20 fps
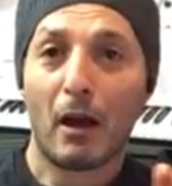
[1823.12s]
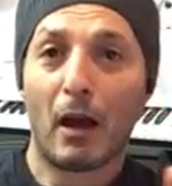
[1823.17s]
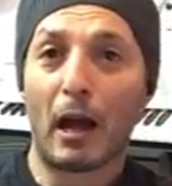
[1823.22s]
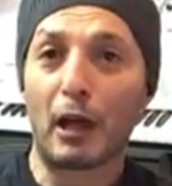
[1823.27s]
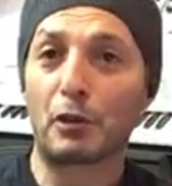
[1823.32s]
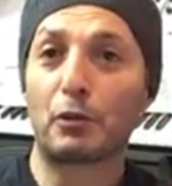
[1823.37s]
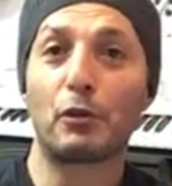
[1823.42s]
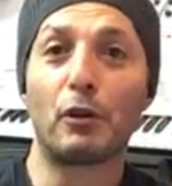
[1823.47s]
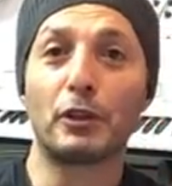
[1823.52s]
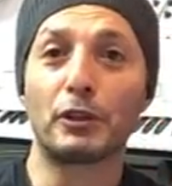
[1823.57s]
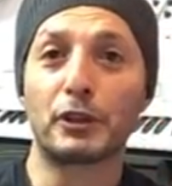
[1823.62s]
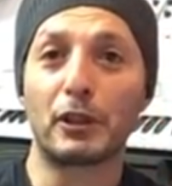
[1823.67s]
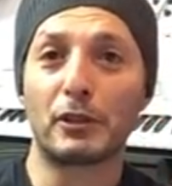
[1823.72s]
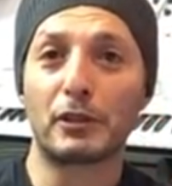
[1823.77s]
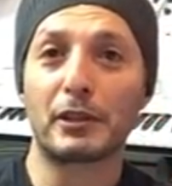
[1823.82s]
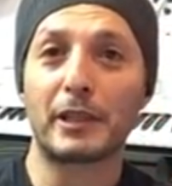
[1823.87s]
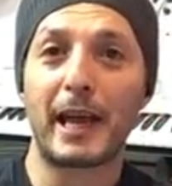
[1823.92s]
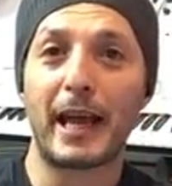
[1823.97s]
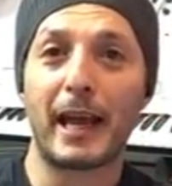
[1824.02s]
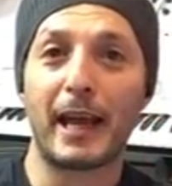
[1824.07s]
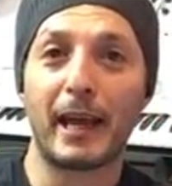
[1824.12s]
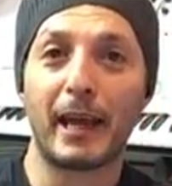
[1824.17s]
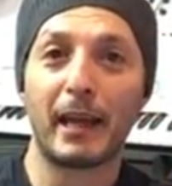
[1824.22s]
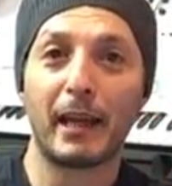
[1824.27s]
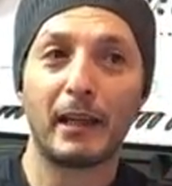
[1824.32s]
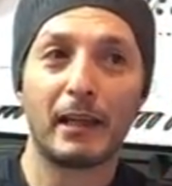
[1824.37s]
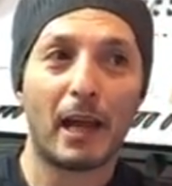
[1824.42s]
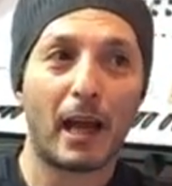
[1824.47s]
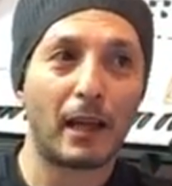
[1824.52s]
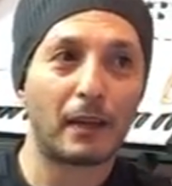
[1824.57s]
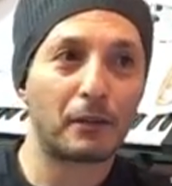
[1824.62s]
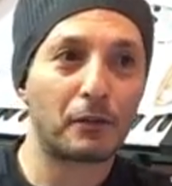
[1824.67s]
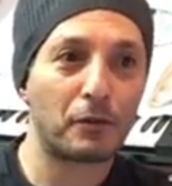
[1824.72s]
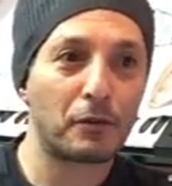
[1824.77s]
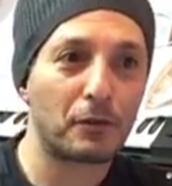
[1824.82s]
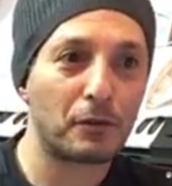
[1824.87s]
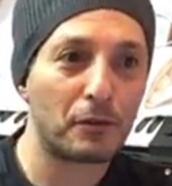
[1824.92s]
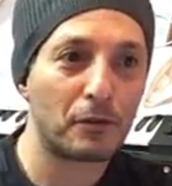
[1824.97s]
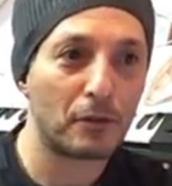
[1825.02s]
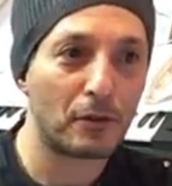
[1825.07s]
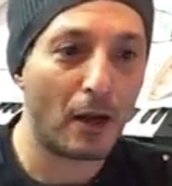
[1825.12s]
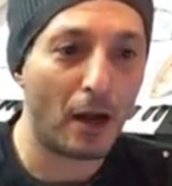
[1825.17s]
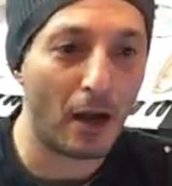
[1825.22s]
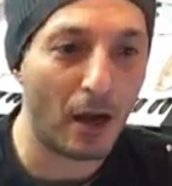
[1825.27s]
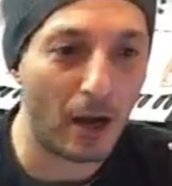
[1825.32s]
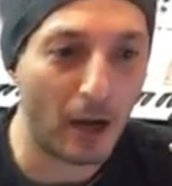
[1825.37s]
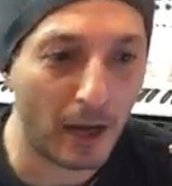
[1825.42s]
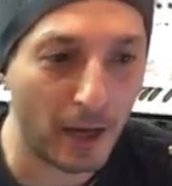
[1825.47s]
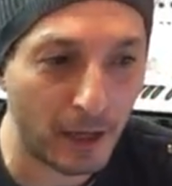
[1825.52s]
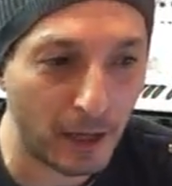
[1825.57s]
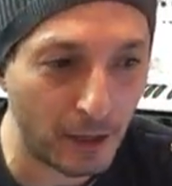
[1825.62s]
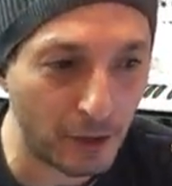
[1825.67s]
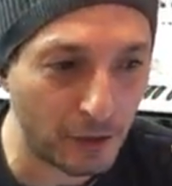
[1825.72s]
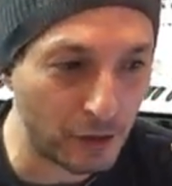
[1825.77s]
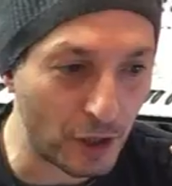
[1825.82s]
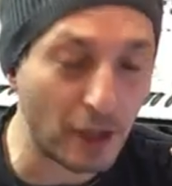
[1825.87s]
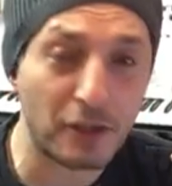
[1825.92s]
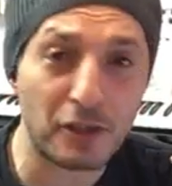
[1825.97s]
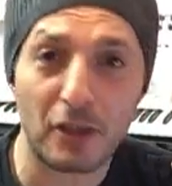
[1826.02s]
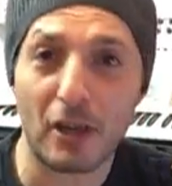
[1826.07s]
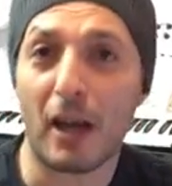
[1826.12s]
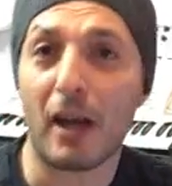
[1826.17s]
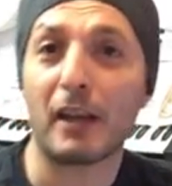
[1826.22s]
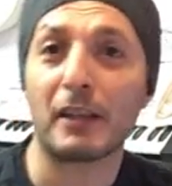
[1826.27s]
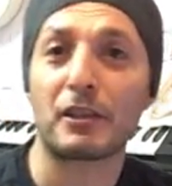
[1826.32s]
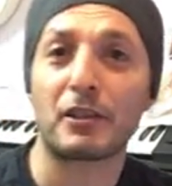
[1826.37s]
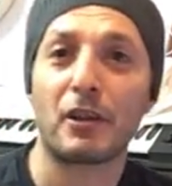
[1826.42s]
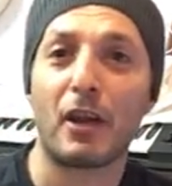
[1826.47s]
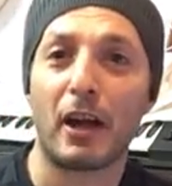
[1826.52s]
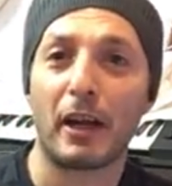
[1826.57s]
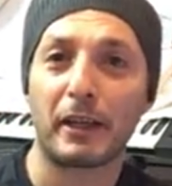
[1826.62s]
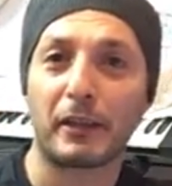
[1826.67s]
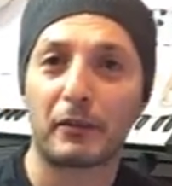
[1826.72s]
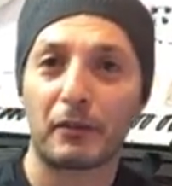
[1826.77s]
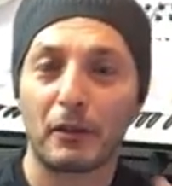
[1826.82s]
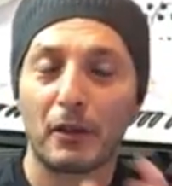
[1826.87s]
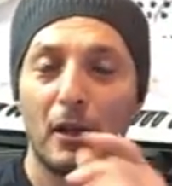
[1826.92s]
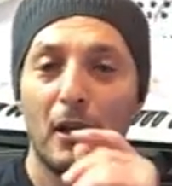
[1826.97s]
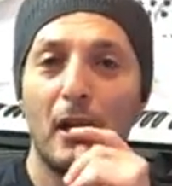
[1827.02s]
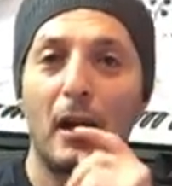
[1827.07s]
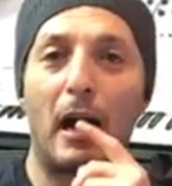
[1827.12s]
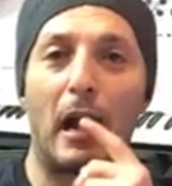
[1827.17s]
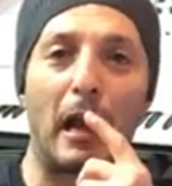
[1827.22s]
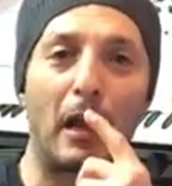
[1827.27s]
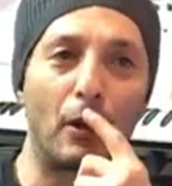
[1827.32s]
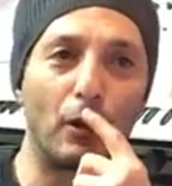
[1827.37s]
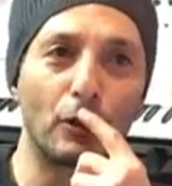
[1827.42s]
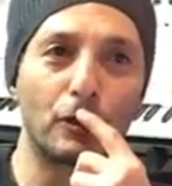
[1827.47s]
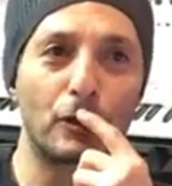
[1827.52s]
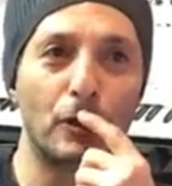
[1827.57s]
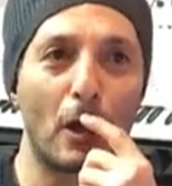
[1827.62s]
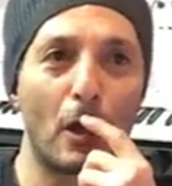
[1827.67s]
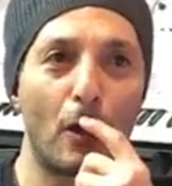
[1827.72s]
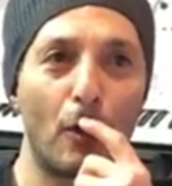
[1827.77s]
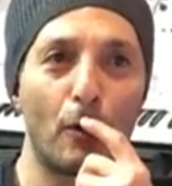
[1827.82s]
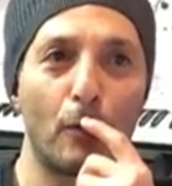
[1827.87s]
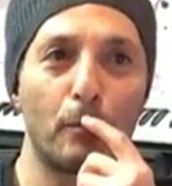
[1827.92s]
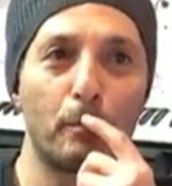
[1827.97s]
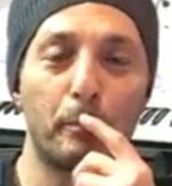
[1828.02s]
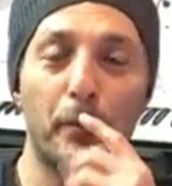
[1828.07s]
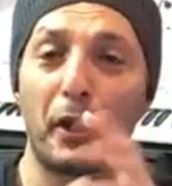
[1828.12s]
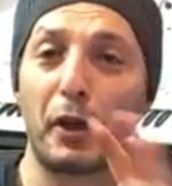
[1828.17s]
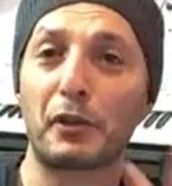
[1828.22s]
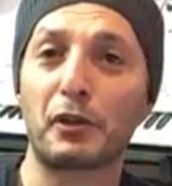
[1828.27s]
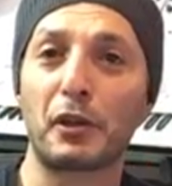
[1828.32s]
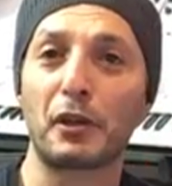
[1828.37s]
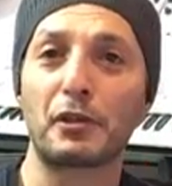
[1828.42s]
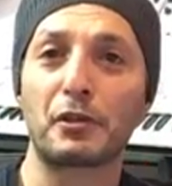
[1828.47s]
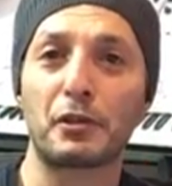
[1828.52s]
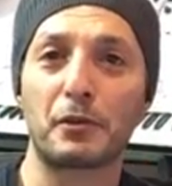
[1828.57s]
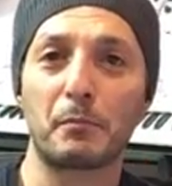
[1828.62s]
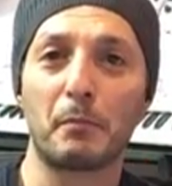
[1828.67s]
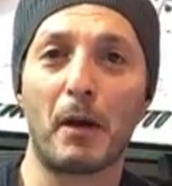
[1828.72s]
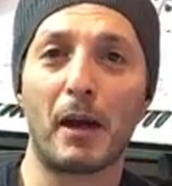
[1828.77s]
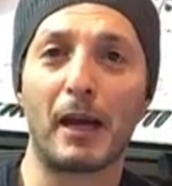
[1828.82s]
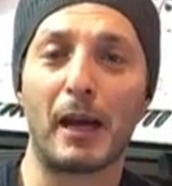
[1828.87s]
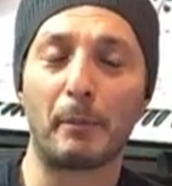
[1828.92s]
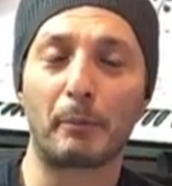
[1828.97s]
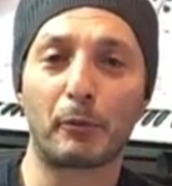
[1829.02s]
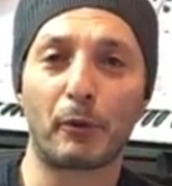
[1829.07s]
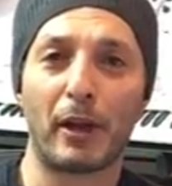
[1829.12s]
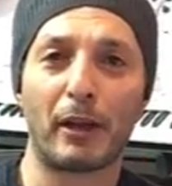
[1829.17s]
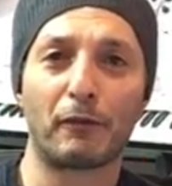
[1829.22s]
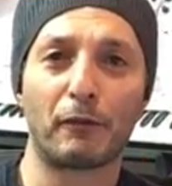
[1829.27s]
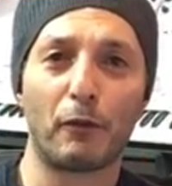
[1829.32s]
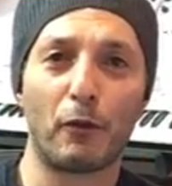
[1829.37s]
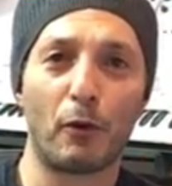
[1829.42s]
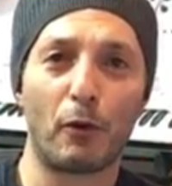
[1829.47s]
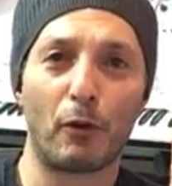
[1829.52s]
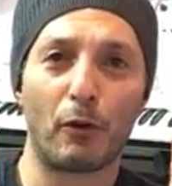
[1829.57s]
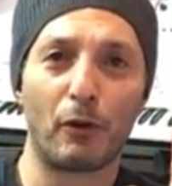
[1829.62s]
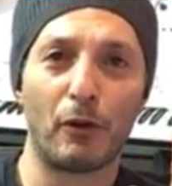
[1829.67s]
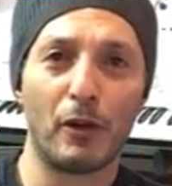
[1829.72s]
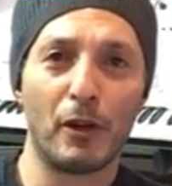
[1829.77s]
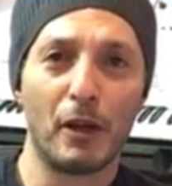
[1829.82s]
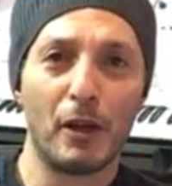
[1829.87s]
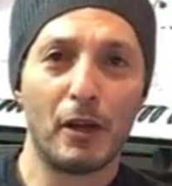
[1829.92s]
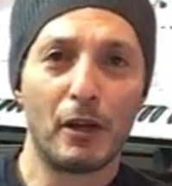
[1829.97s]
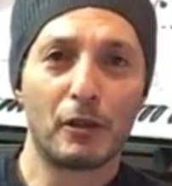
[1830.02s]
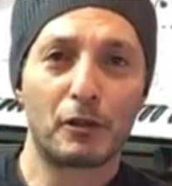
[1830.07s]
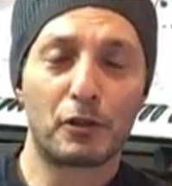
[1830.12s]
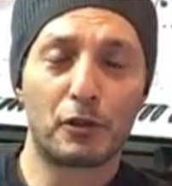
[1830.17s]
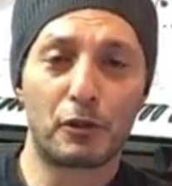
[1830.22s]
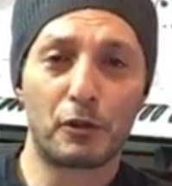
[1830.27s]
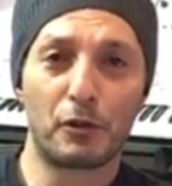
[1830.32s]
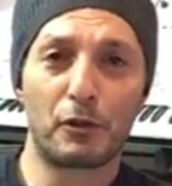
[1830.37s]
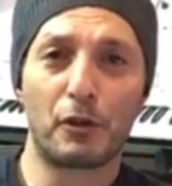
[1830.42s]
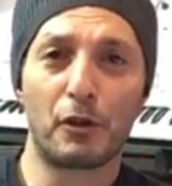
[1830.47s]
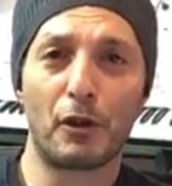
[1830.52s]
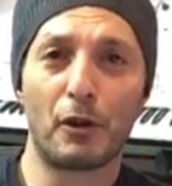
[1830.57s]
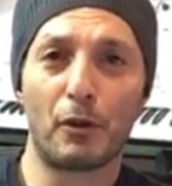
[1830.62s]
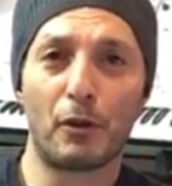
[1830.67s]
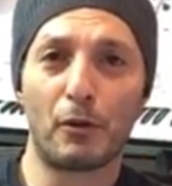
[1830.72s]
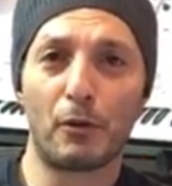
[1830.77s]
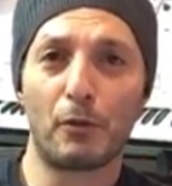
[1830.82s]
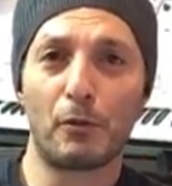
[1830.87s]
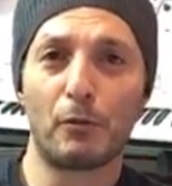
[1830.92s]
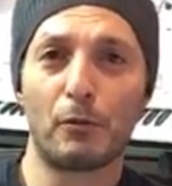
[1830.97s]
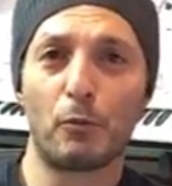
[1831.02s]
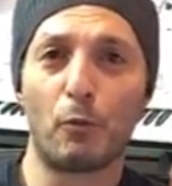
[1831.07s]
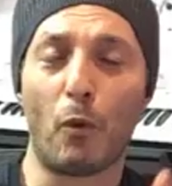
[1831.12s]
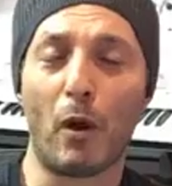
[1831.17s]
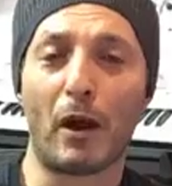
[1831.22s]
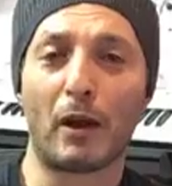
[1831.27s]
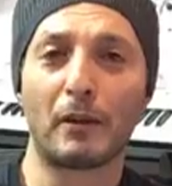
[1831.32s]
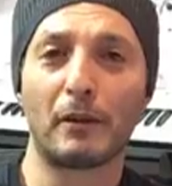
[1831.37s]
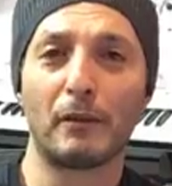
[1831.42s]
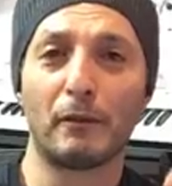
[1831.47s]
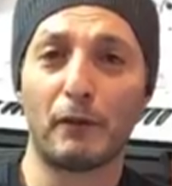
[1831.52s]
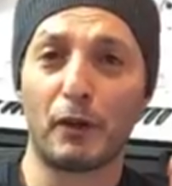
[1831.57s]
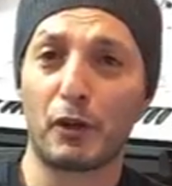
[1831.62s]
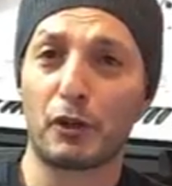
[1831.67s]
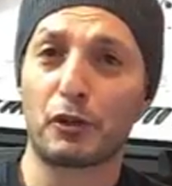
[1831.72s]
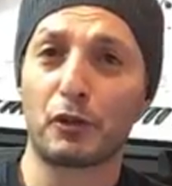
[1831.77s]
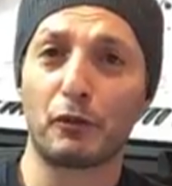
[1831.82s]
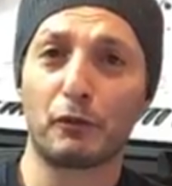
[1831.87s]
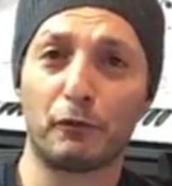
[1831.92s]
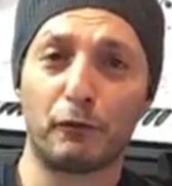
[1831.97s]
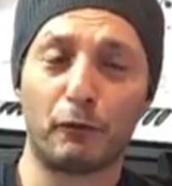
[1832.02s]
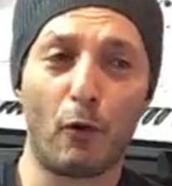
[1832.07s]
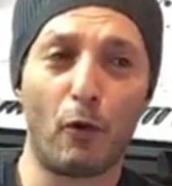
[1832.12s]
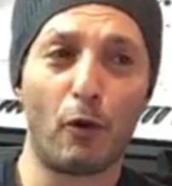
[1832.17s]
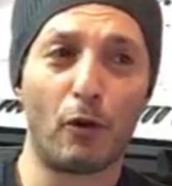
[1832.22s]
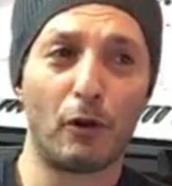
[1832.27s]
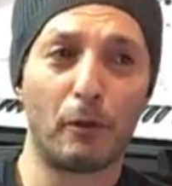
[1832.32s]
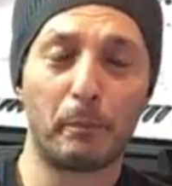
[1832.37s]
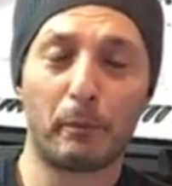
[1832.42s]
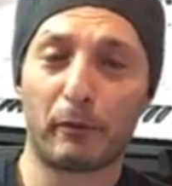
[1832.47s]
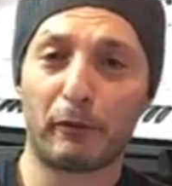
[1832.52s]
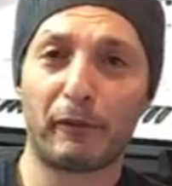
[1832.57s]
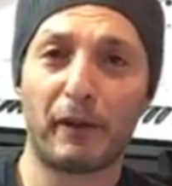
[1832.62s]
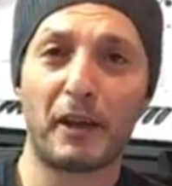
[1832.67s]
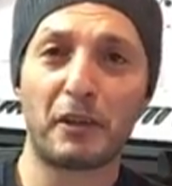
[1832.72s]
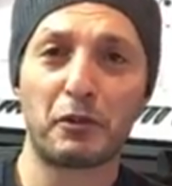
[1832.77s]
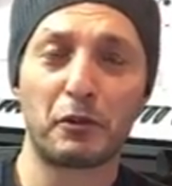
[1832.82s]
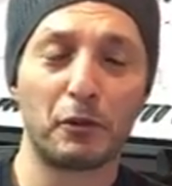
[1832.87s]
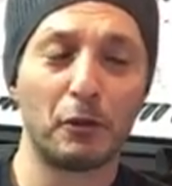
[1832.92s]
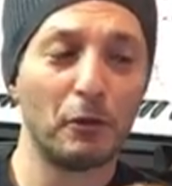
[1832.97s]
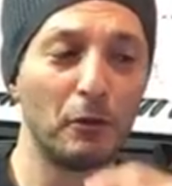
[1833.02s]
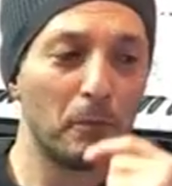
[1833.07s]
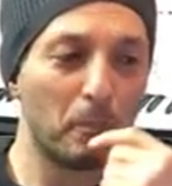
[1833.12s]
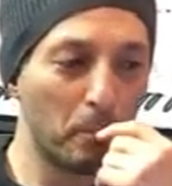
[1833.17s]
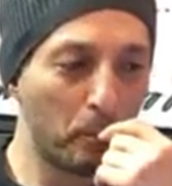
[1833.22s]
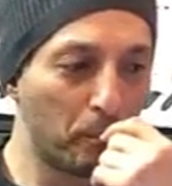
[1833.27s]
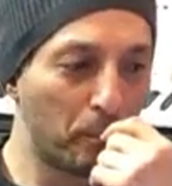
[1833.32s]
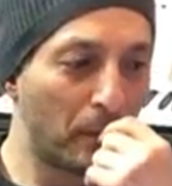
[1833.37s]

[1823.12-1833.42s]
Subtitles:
I should also say that I just last night I also purchased my upgrade for Studio One version 4 Professional.